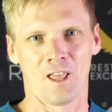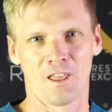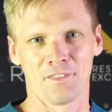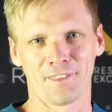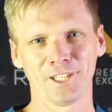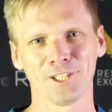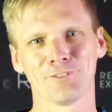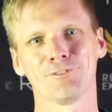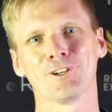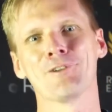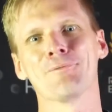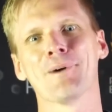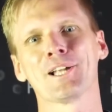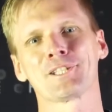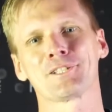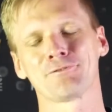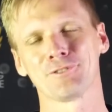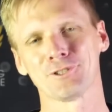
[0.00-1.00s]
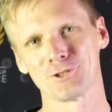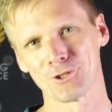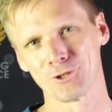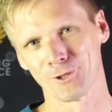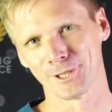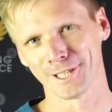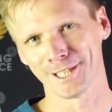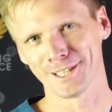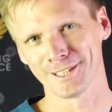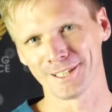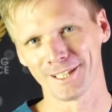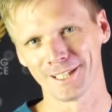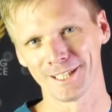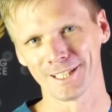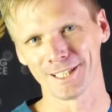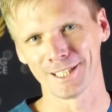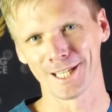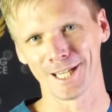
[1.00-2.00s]
Thank you very much for joining
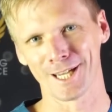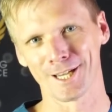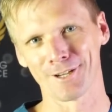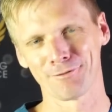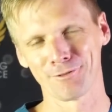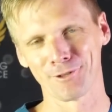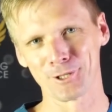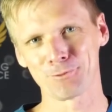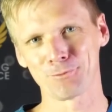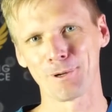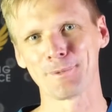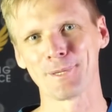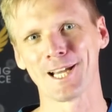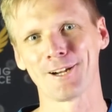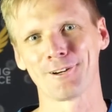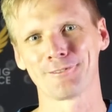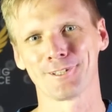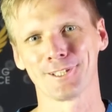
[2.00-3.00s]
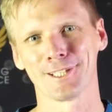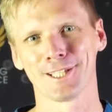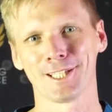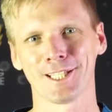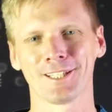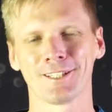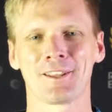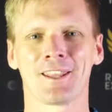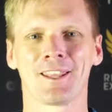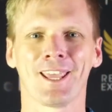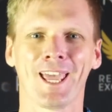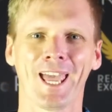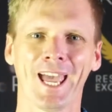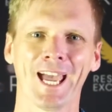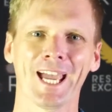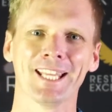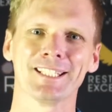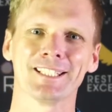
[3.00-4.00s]
the first webinar of the year.
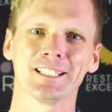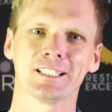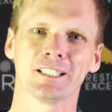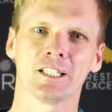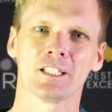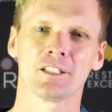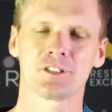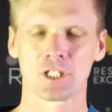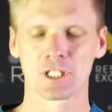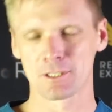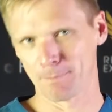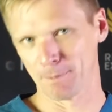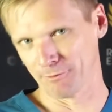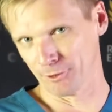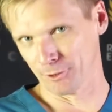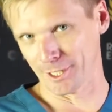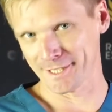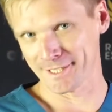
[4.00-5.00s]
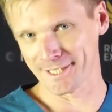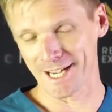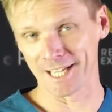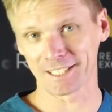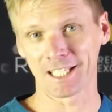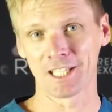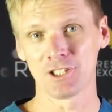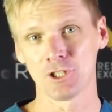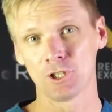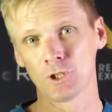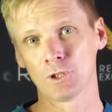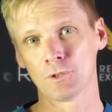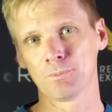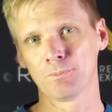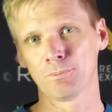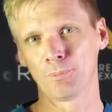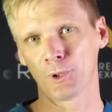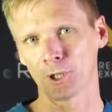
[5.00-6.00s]
And just before I start, can you
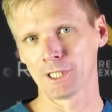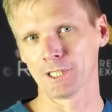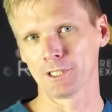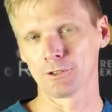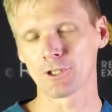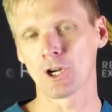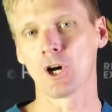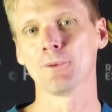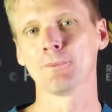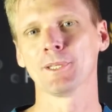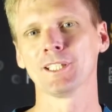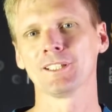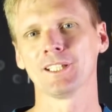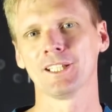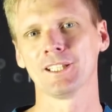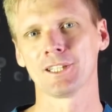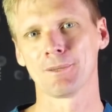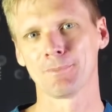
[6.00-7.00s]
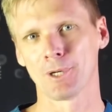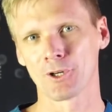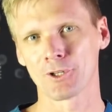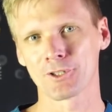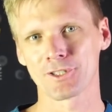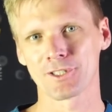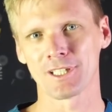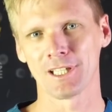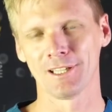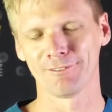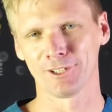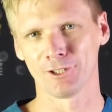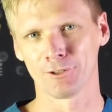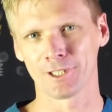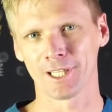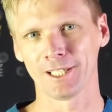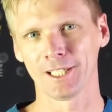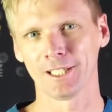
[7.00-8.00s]
put a little comment in the box if
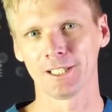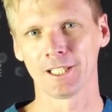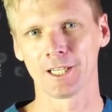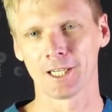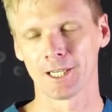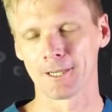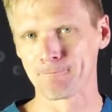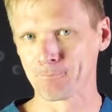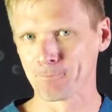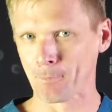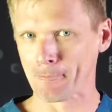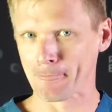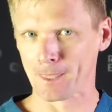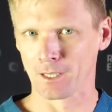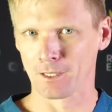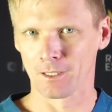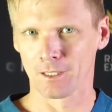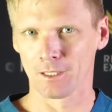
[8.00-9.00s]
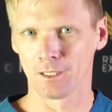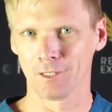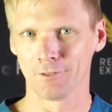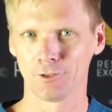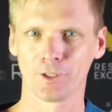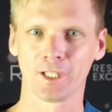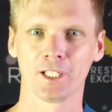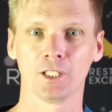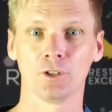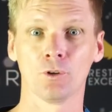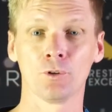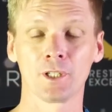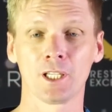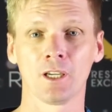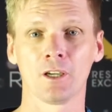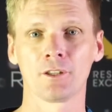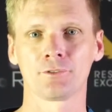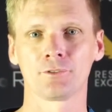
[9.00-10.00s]
you're getting
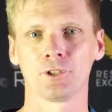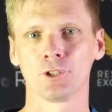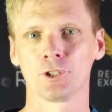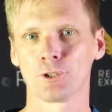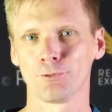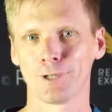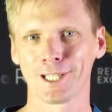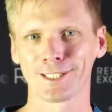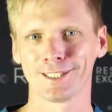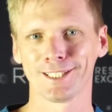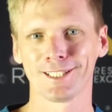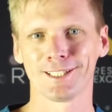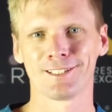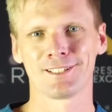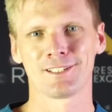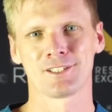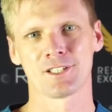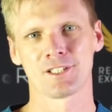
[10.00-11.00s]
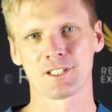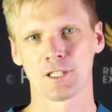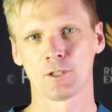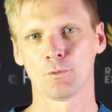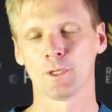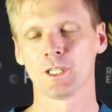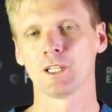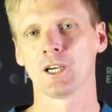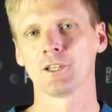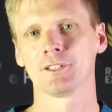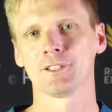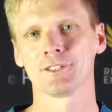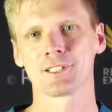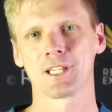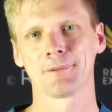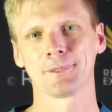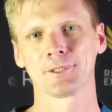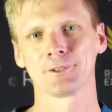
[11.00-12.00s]
audio through correctly, just so that we know that it's
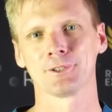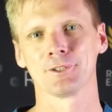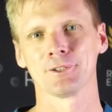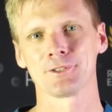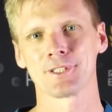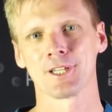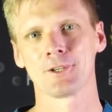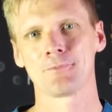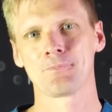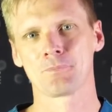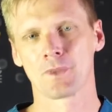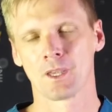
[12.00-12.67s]
coming through. So